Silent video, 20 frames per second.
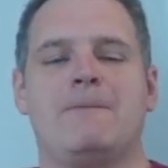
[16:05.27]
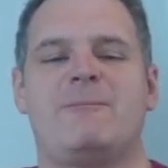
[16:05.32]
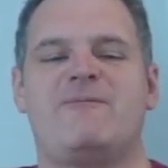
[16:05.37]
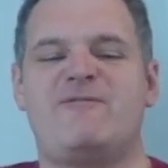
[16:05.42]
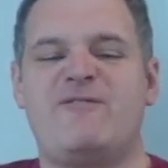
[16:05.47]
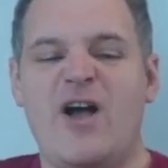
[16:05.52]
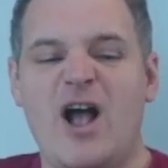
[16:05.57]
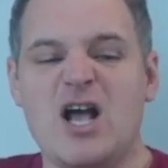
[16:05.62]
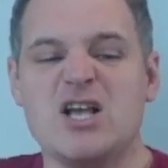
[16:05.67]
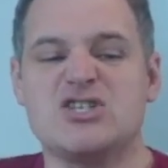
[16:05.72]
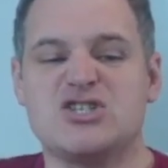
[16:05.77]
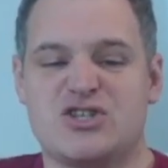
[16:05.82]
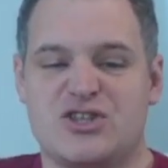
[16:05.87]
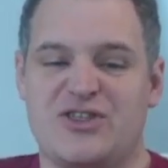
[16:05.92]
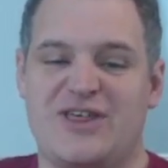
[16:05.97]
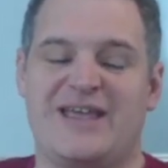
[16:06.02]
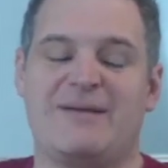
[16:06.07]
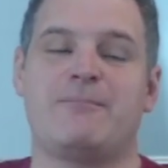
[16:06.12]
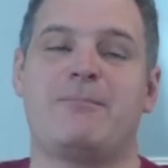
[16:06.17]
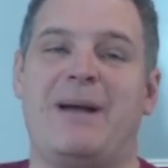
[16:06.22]
first
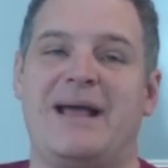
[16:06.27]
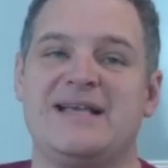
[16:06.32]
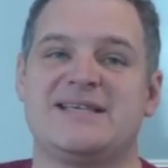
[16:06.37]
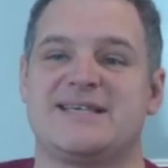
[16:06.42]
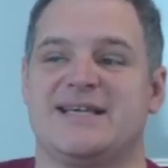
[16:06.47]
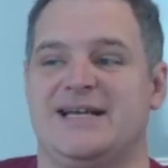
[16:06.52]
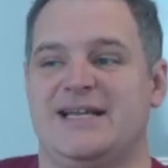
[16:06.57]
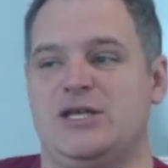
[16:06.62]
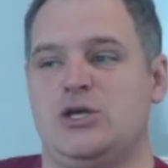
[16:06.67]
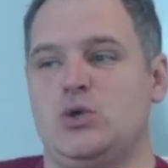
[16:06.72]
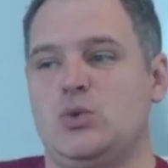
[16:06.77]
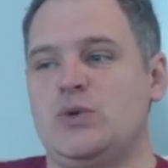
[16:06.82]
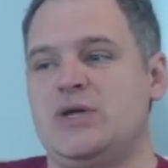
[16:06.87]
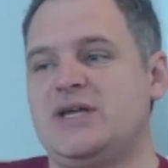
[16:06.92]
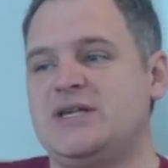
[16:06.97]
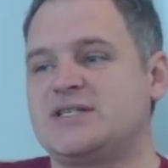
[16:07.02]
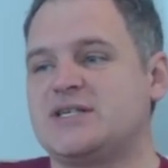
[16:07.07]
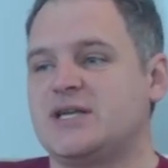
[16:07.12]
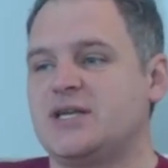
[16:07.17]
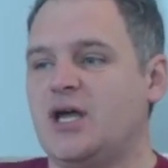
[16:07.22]
thing basically you
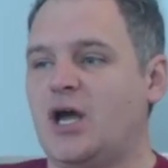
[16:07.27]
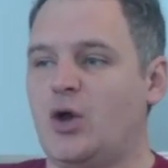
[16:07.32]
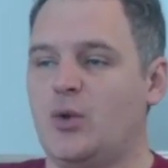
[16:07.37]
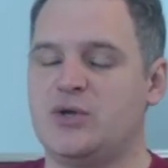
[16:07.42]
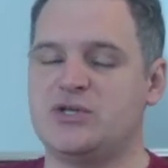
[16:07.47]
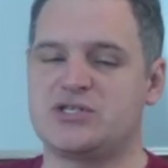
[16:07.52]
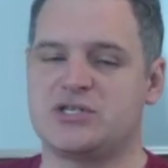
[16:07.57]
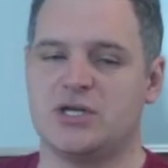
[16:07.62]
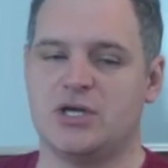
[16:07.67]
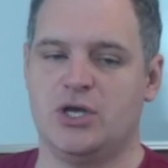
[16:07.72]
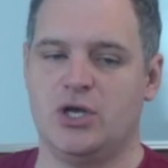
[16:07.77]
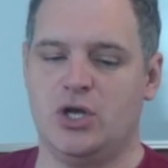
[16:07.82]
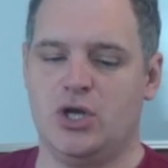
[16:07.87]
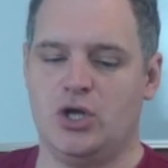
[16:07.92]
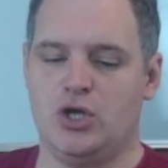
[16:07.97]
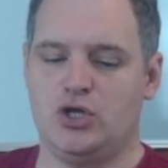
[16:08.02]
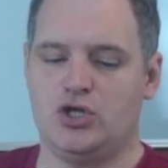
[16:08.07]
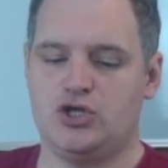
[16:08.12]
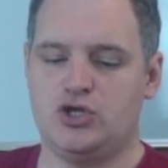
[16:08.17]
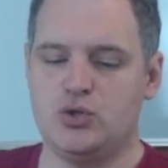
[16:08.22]
need to know is
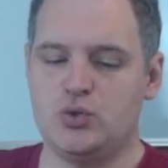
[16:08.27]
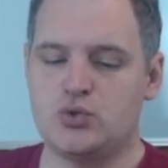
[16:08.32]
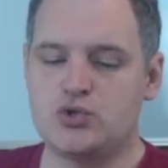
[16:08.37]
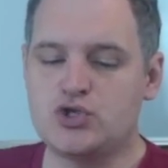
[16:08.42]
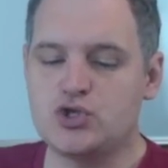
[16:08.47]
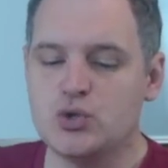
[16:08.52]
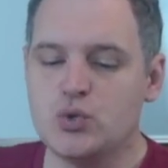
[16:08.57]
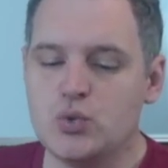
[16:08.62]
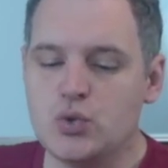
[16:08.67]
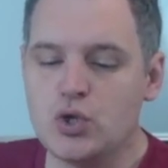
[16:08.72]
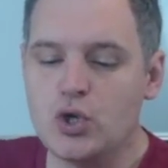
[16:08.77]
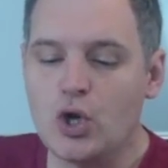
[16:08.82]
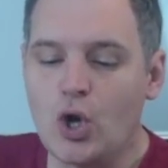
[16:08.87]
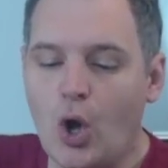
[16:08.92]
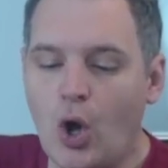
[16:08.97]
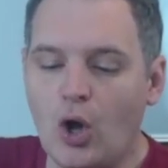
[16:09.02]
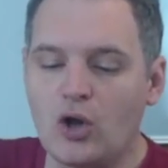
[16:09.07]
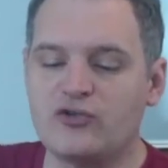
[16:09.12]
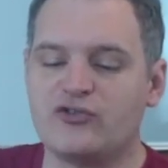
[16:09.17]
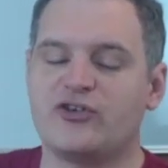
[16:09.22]
you do
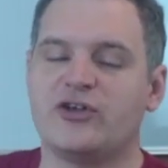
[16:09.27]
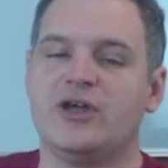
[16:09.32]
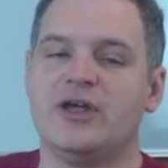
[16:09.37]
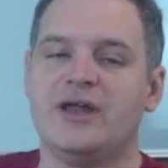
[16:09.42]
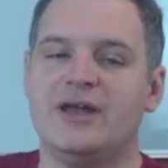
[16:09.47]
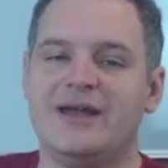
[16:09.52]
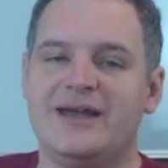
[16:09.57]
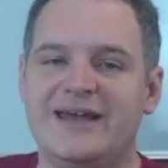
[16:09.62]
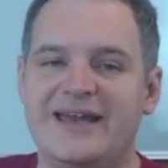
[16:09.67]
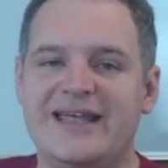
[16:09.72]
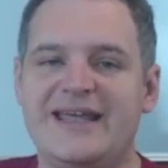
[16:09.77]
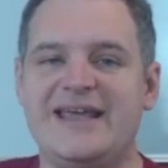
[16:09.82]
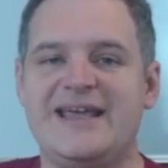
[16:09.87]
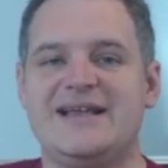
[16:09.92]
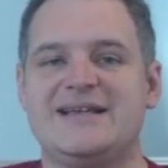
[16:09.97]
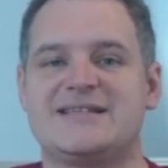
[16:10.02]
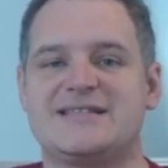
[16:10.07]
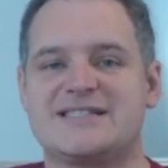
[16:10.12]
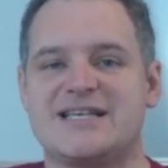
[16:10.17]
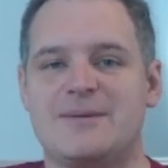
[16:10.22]
not need
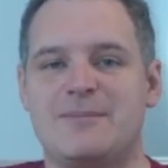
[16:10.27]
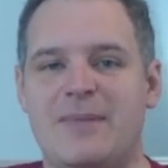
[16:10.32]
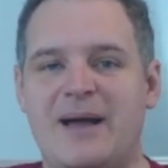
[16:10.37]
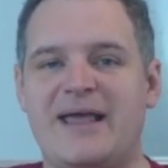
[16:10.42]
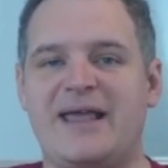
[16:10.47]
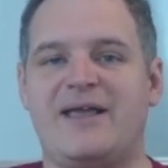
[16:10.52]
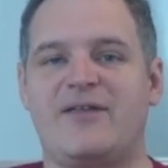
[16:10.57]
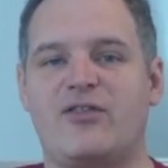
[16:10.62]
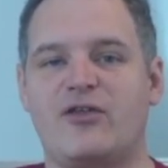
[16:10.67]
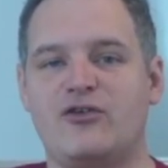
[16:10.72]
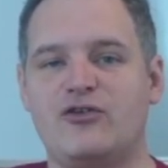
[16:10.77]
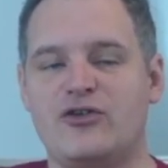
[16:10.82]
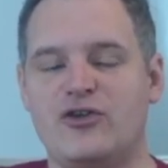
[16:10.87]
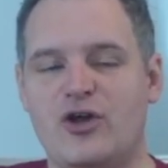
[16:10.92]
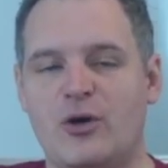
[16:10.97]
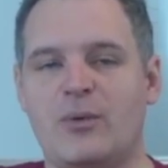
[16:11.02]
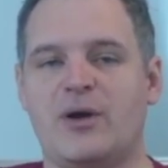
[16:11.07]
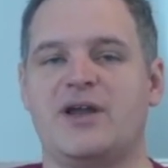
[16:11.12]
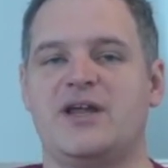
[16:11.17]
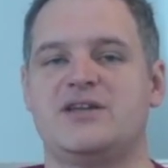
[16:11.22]
to make the
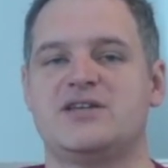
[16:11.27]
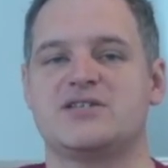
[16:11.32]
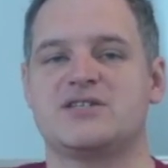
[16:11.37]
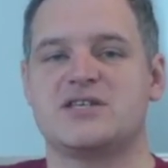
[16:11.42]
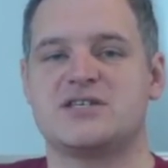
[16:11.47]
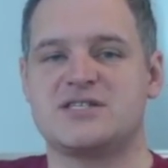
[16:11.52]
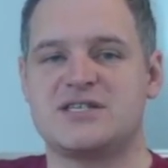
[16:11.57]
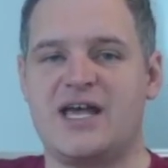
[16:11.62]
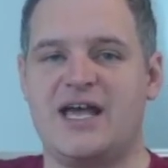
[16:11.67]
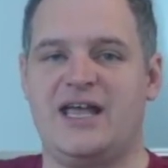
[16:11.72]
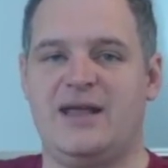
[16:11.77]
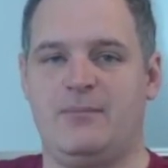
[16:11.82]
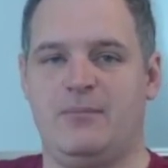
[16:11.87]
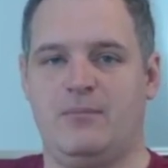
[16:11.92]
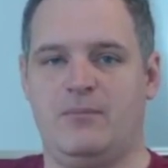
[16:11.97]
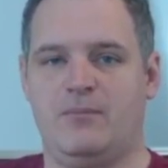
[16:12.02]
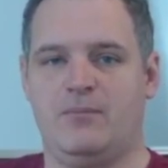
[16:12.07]
denominators the same.